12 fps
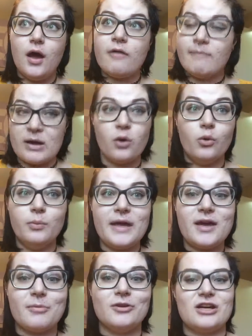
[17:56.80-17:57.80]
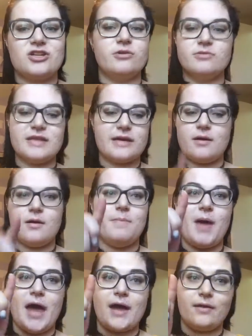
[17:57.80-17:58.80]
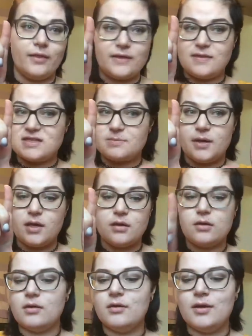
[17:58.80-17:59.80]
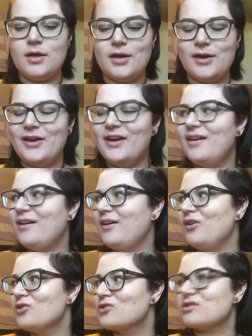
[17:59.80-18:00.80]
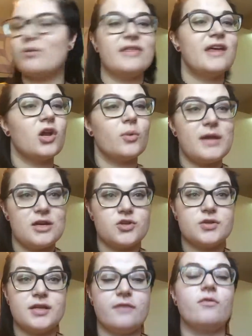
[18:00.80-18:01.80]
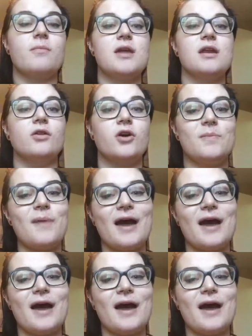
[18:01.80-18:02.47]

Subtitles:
of my whole makeup collection. It was like a bag, like this bag. So I think it'll be interesting for me to look